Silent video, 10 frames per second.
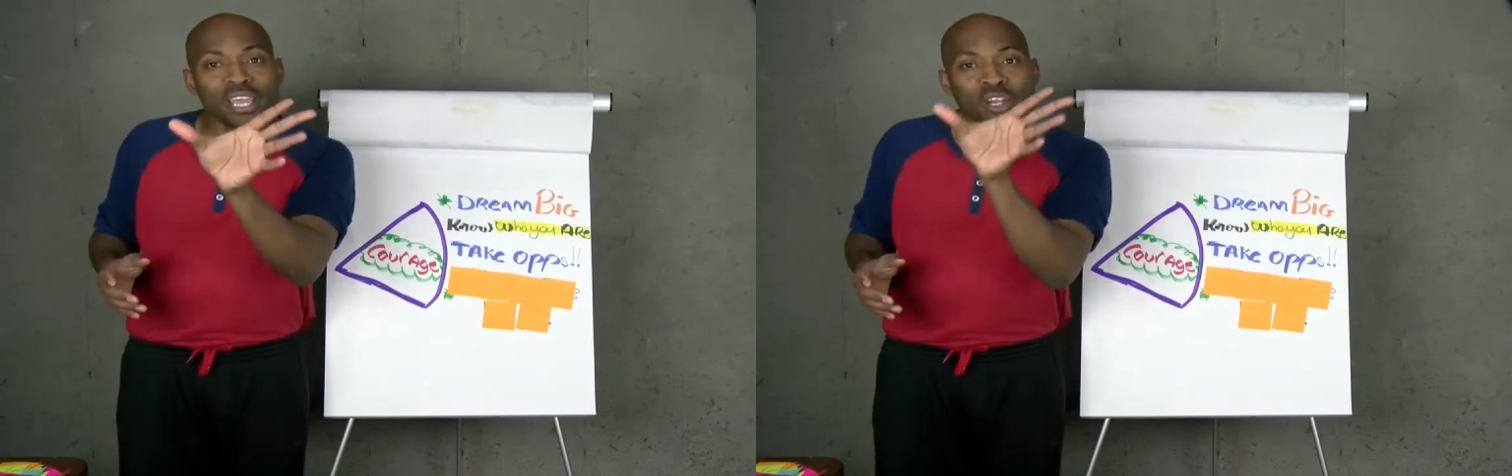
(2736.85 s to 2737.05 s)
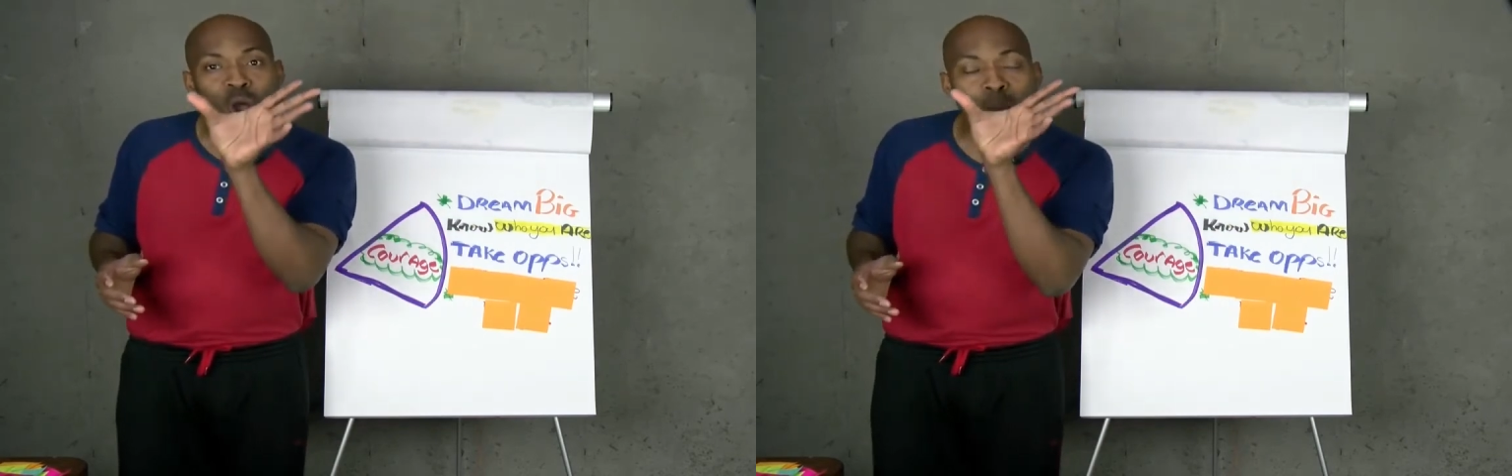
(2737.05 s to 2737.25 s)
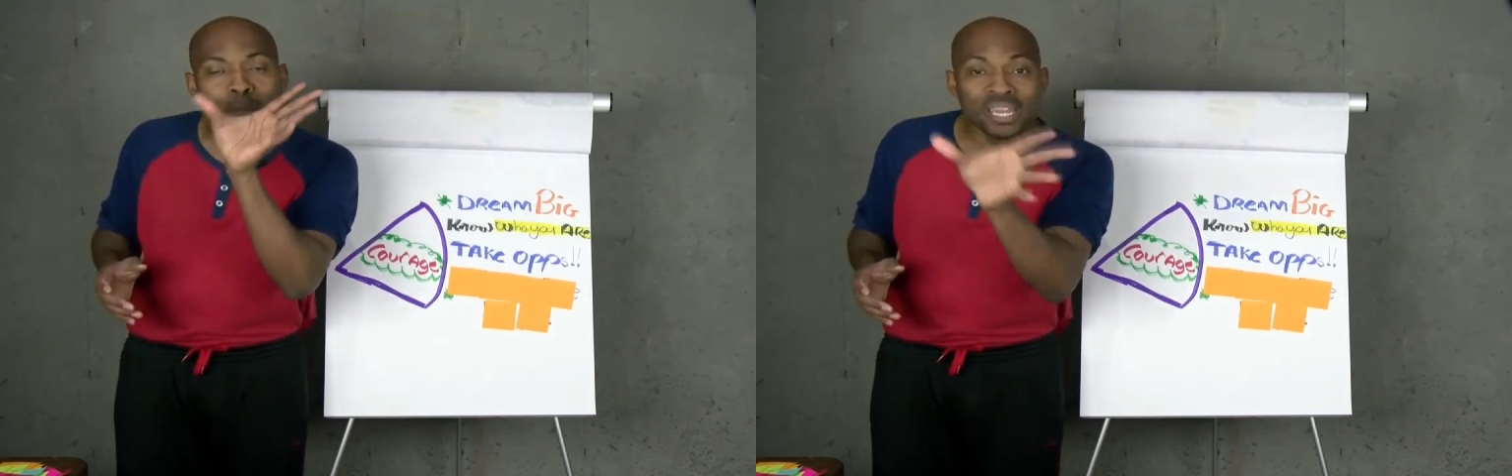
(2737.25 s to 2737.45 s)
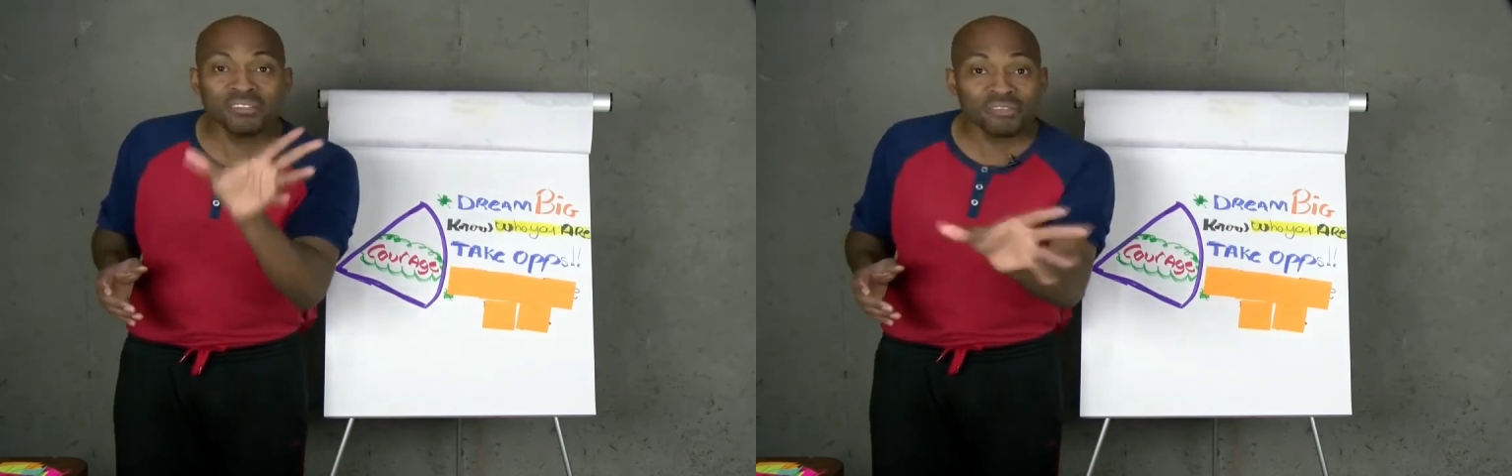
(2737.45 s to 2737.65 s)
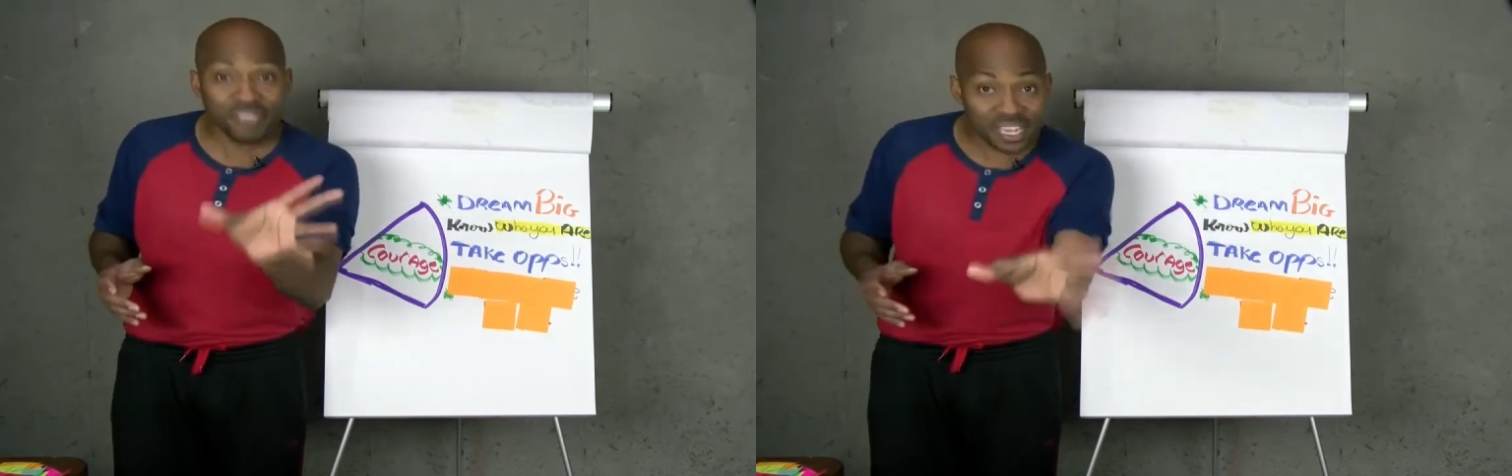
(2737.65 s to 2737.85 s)
in our
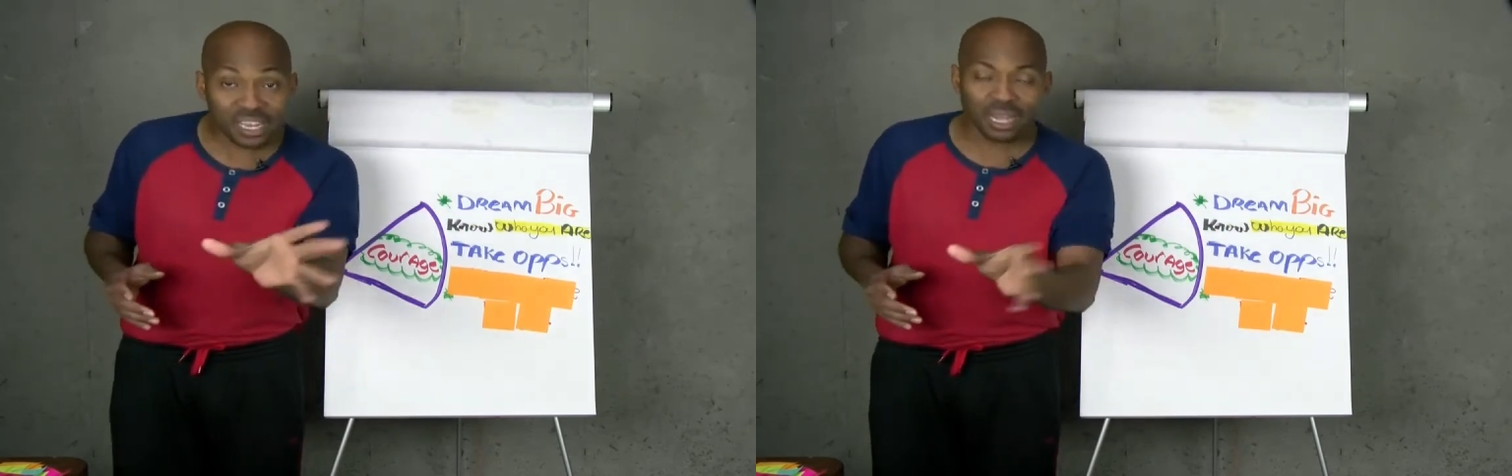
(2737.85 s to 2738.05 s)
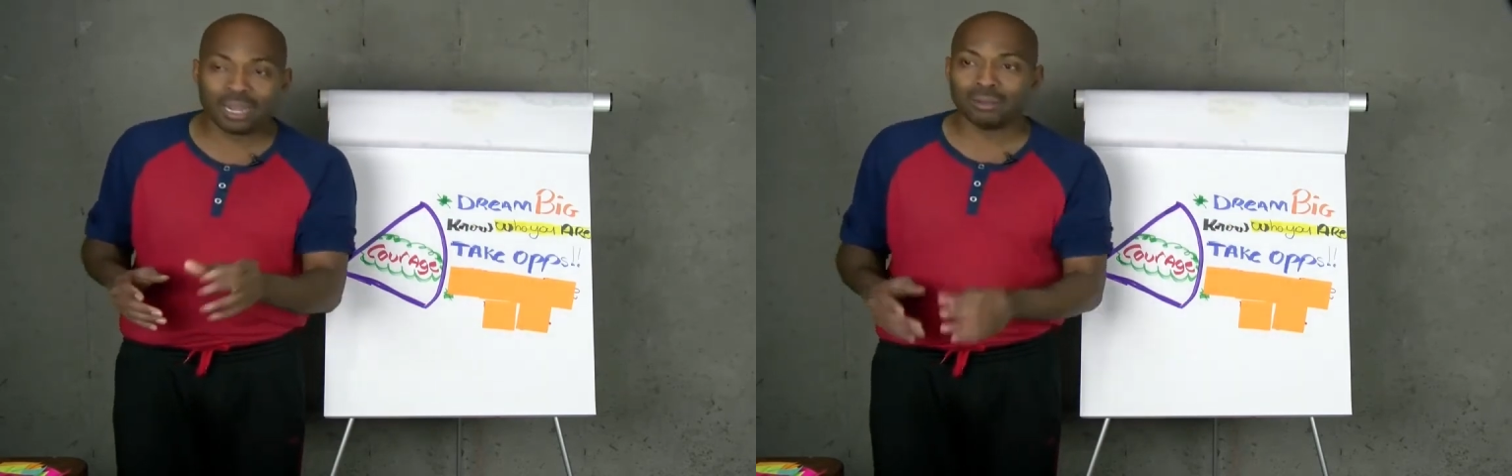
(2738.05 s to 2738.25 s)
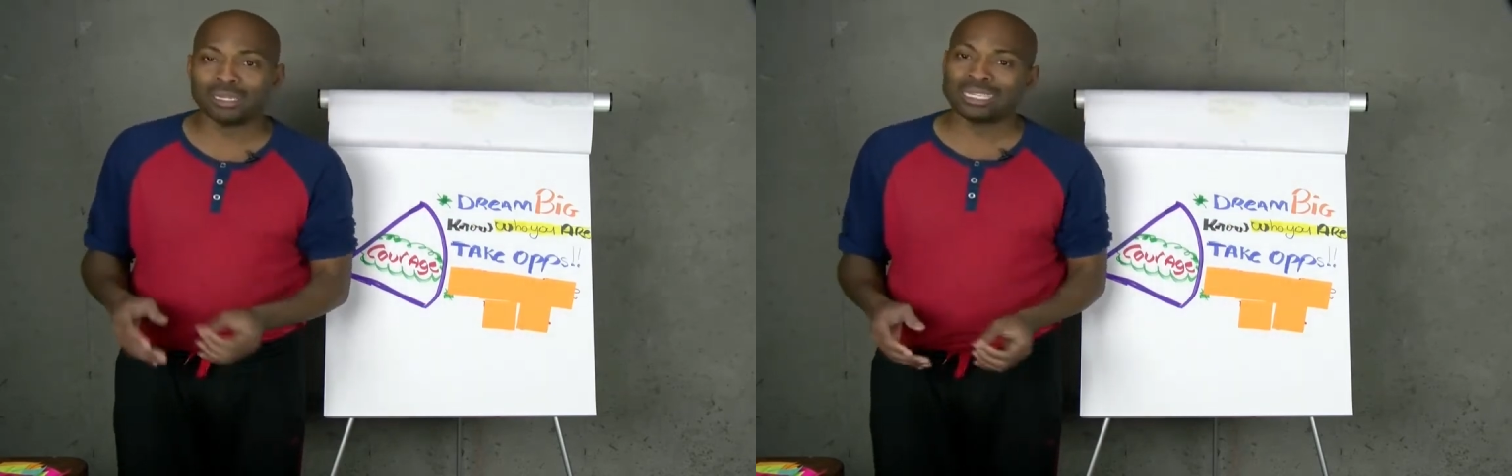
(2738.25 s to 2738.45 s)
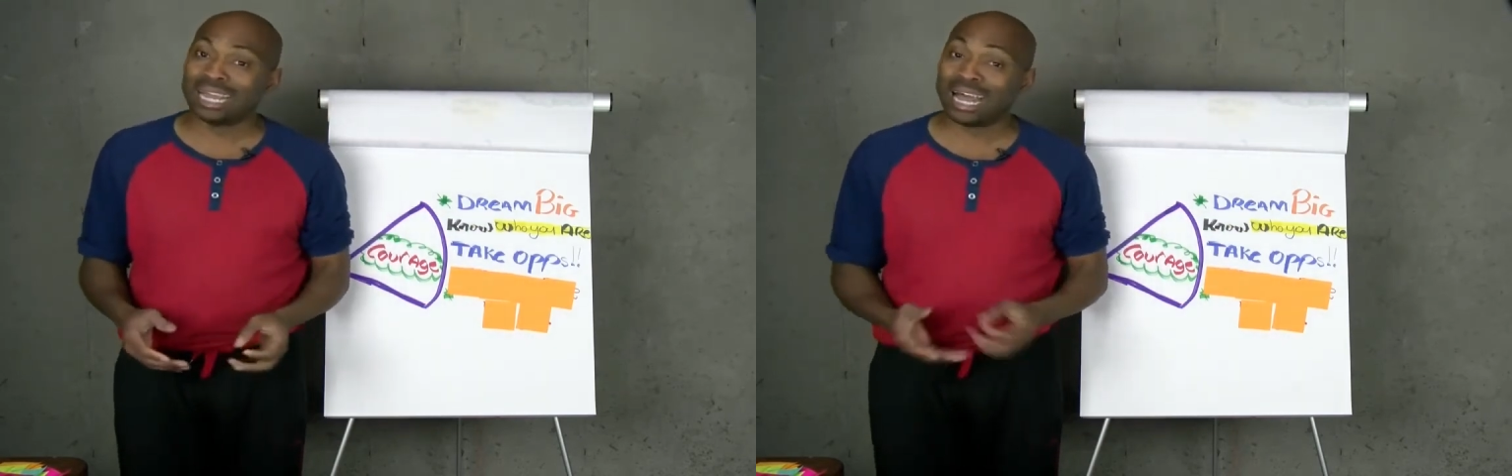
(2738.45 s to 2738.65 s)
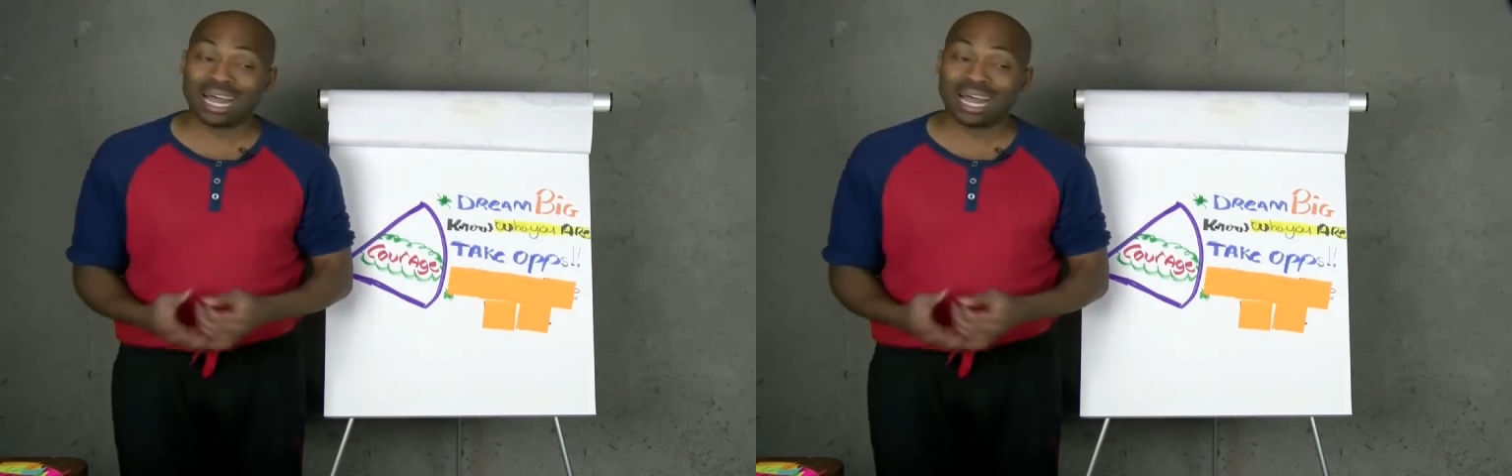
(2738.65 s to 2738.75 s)
midfield. And I was like,